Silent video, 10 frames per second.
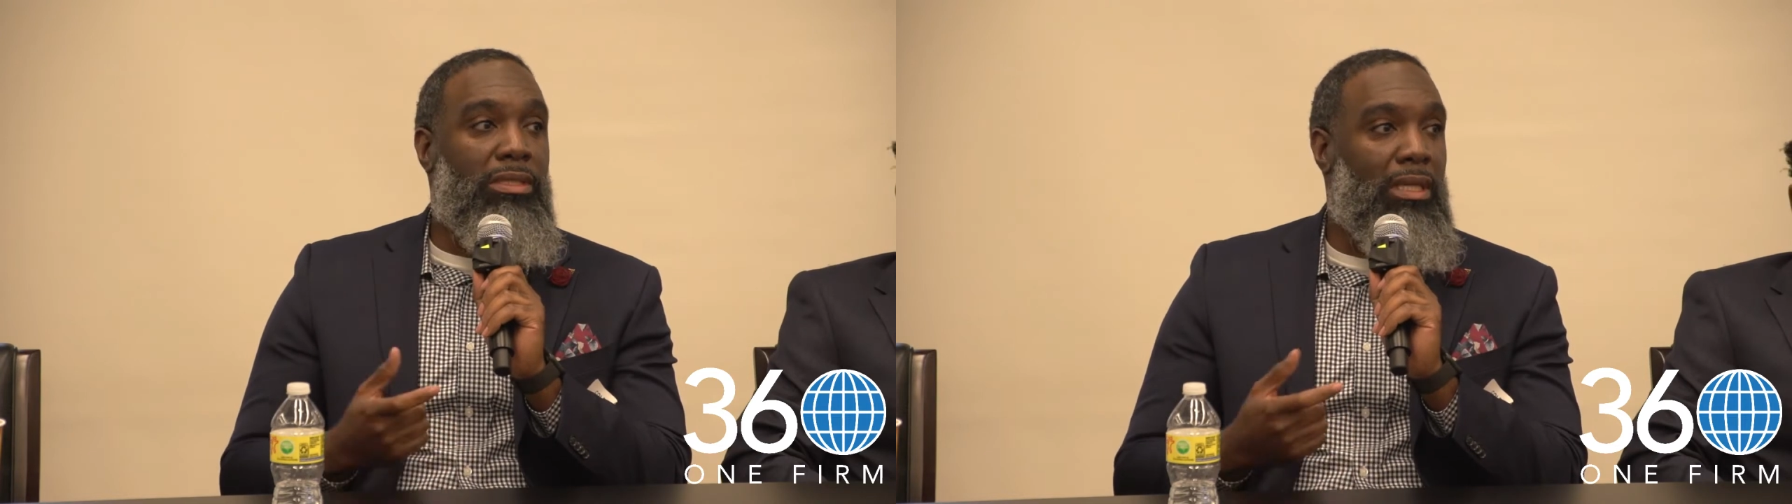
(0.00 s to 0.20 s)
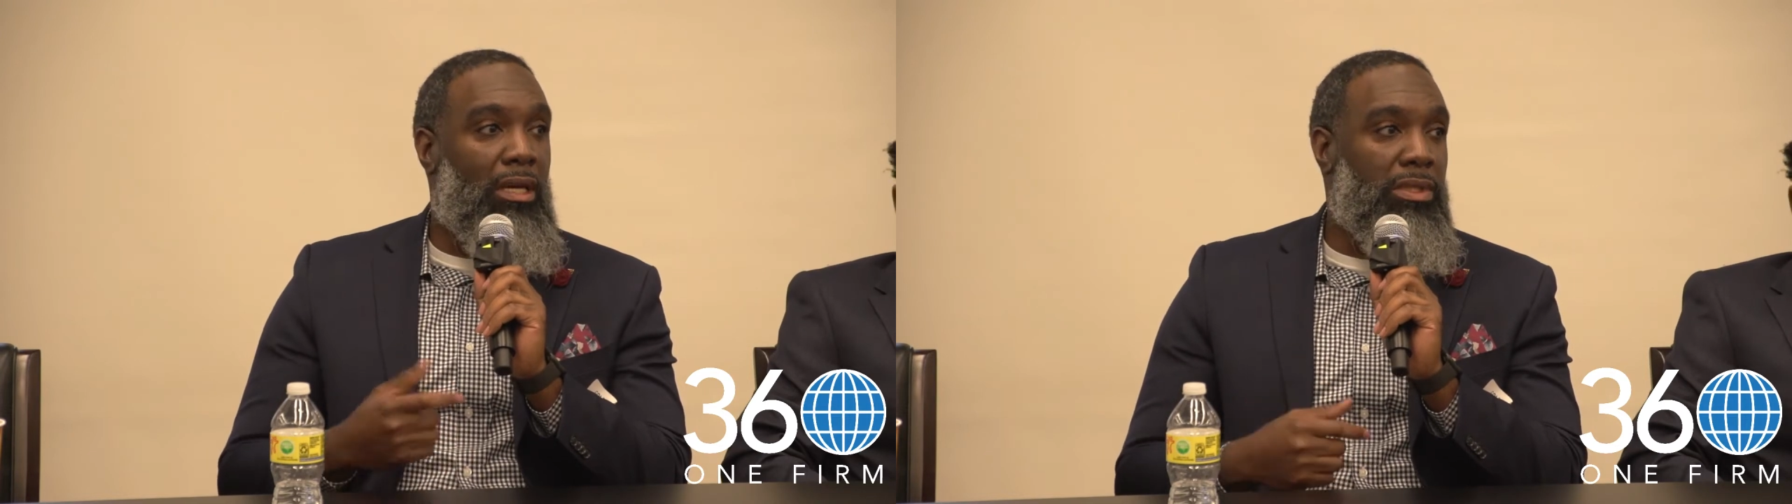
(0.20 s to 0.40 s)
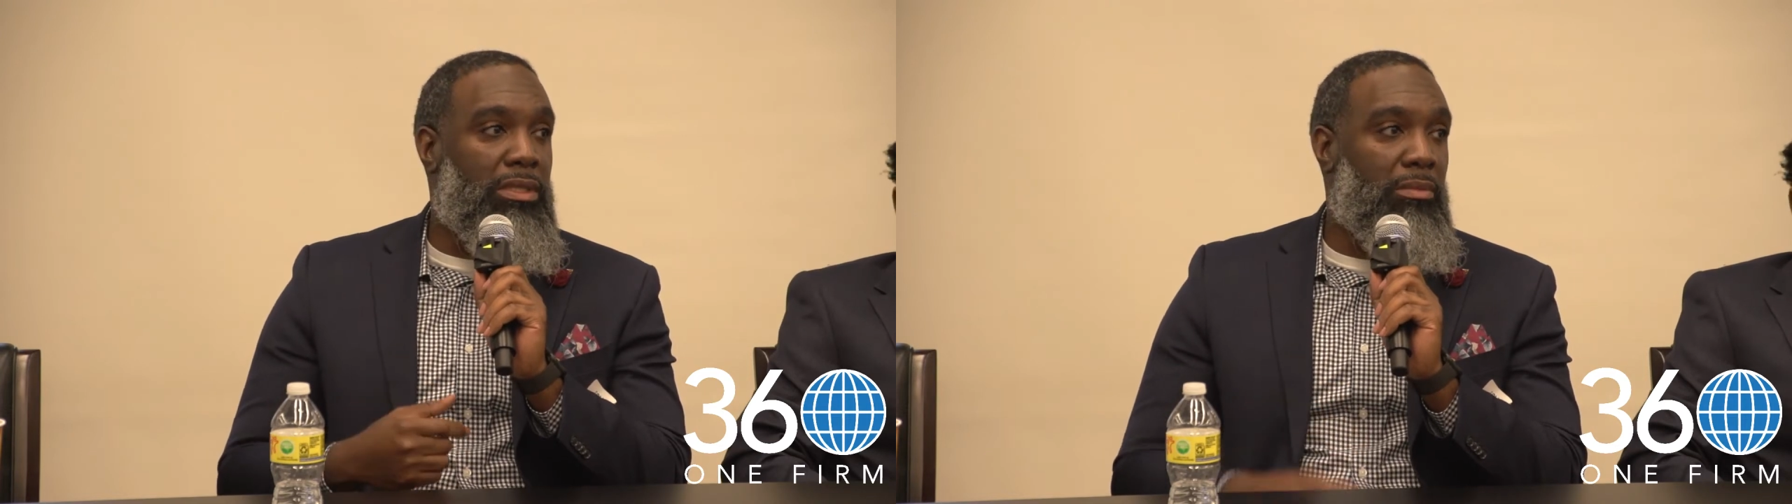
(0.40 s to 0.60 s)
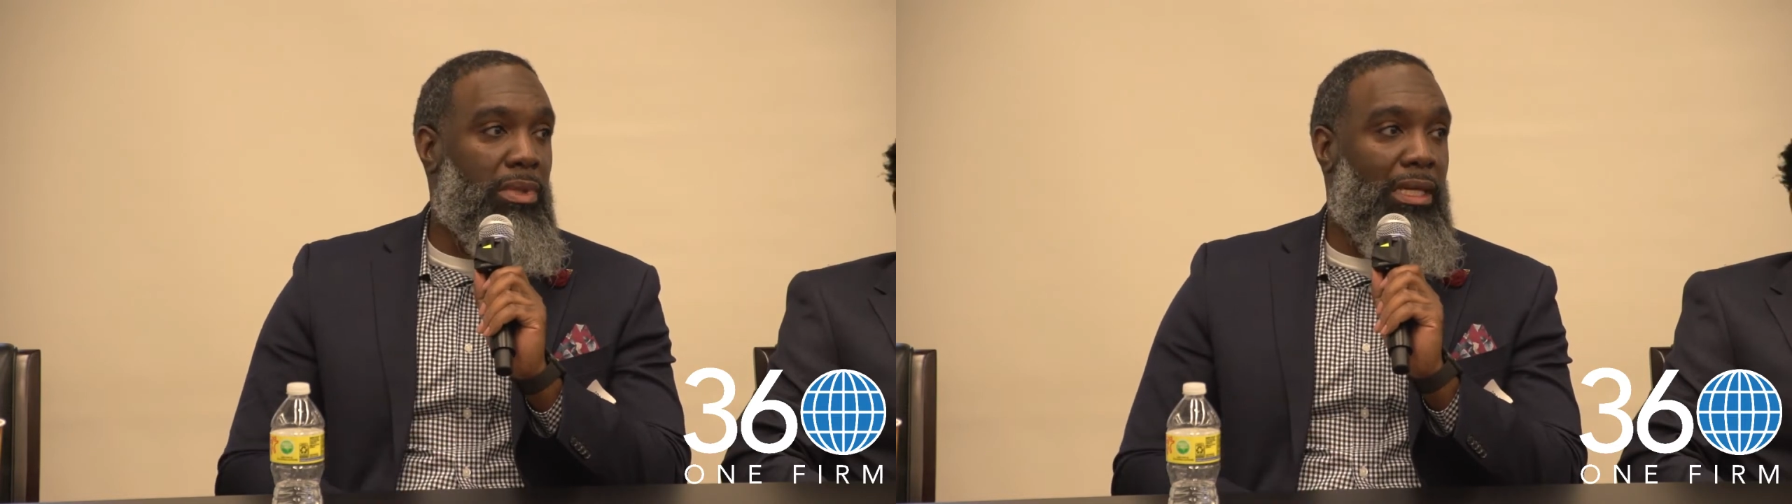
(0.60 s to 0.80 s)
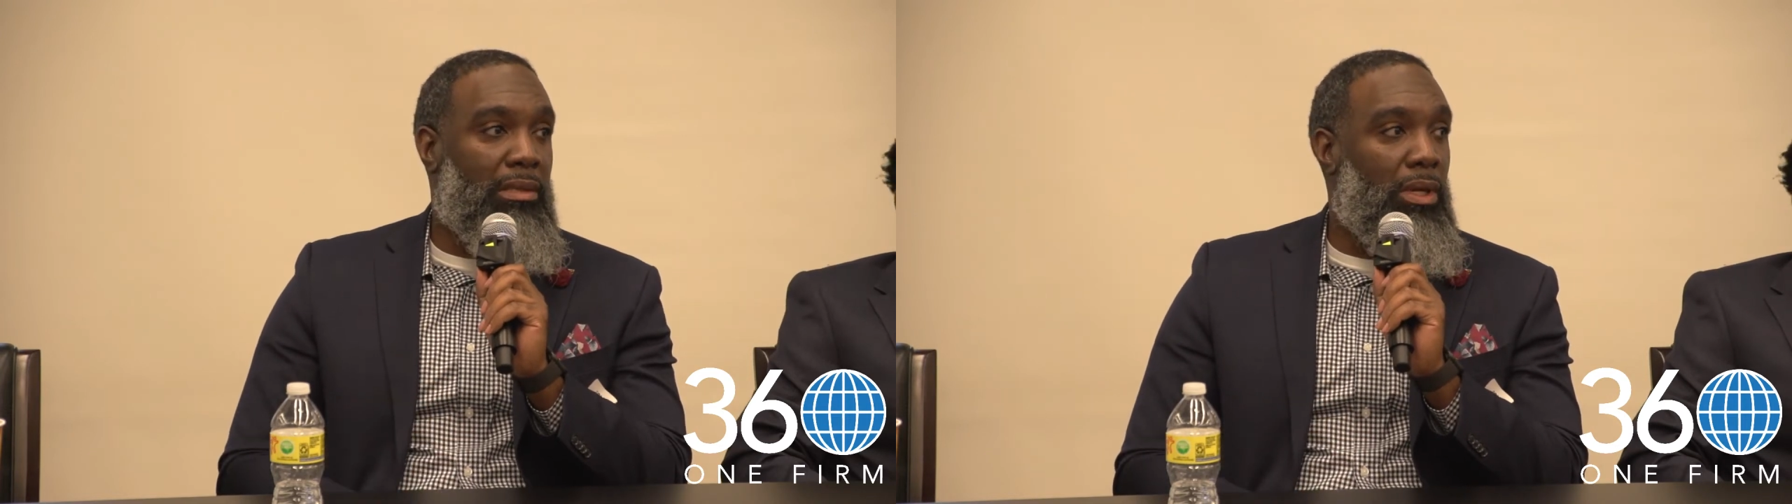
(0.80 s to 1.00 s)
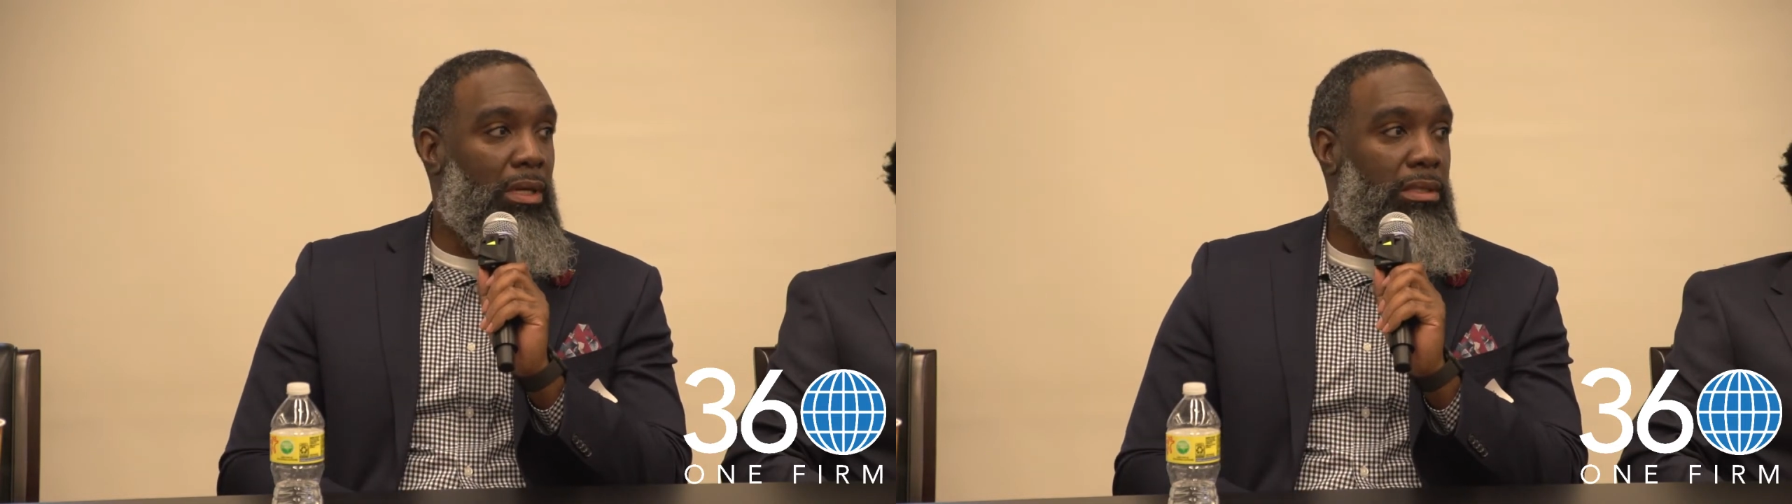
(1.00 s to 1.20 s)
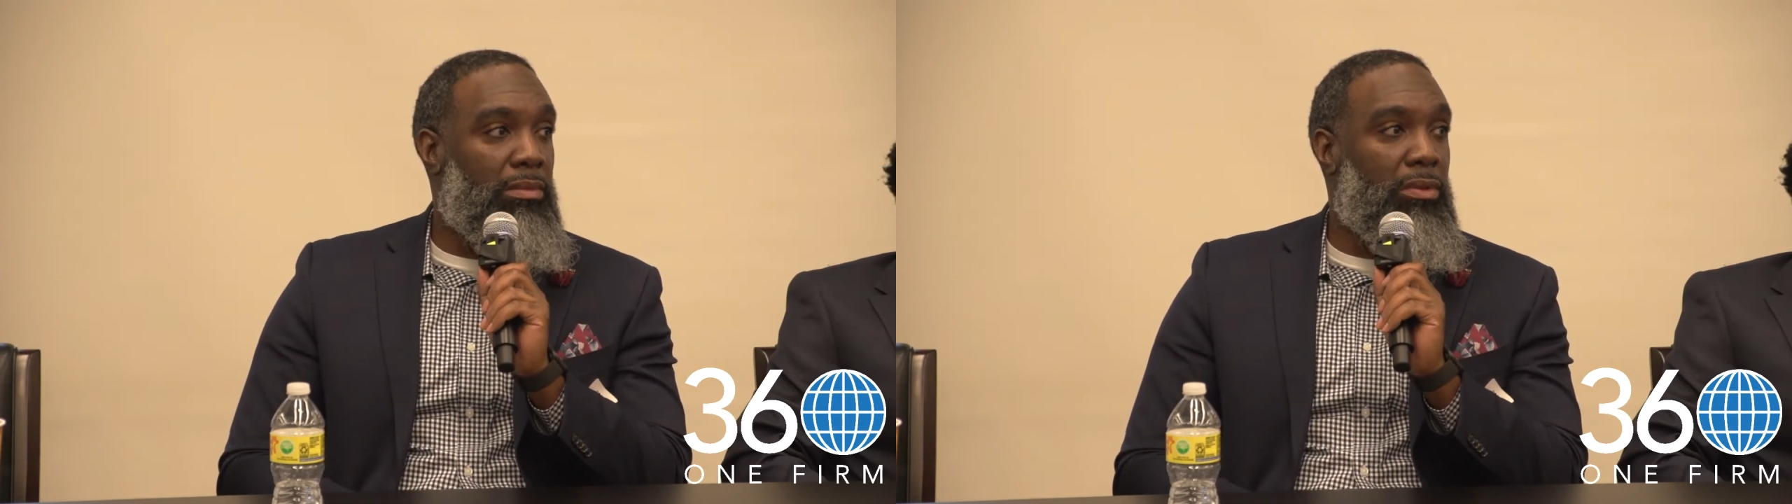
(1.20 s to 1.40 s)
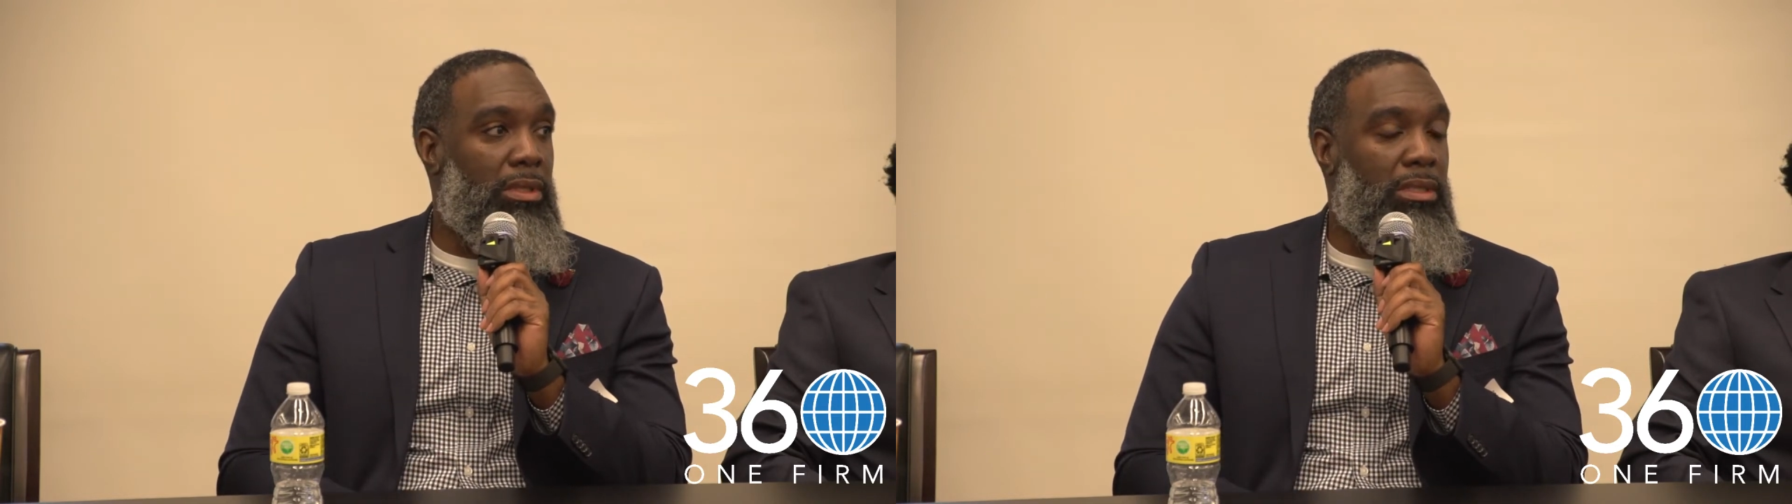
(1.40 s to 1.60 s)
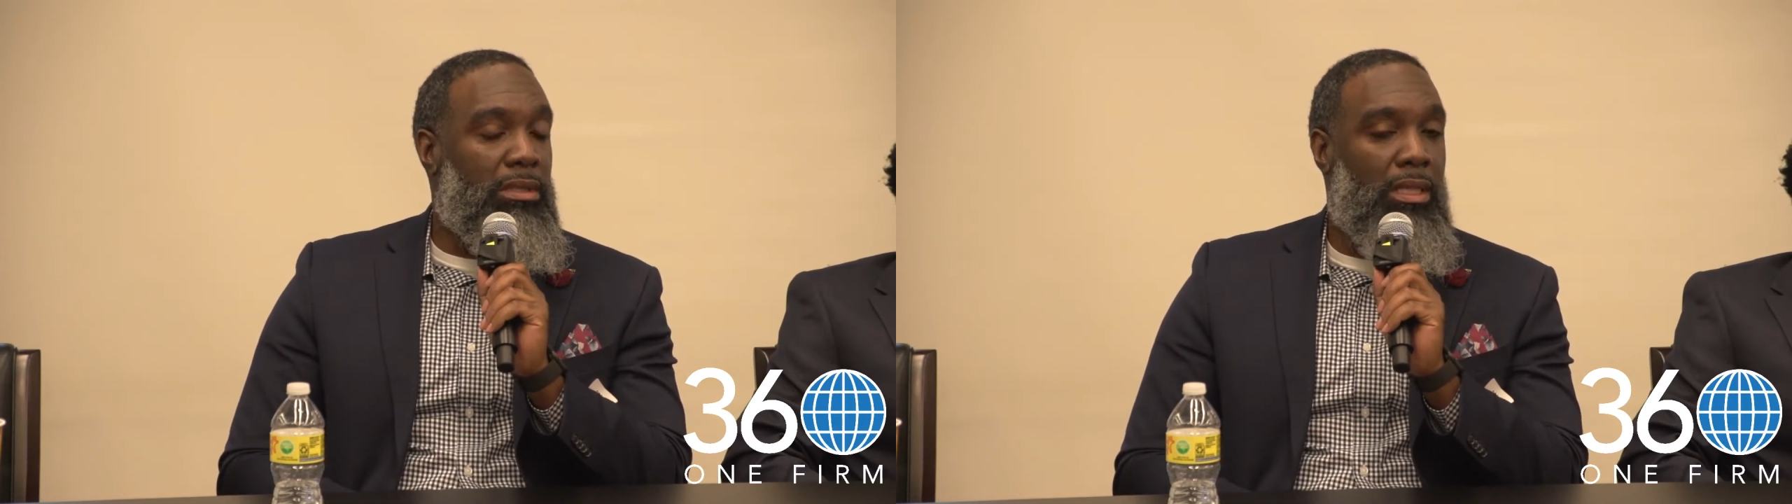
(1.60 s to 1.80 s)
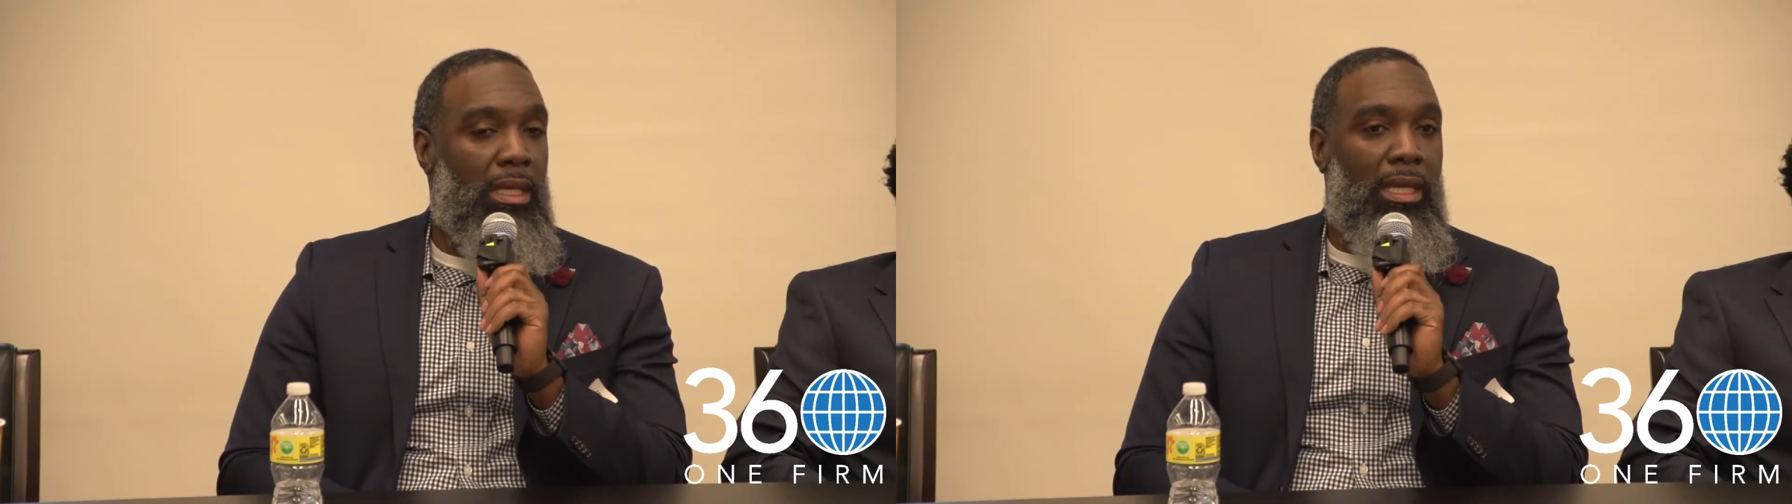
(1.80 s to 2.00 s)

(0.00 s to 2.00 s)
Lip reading: and how we see black and brown communities.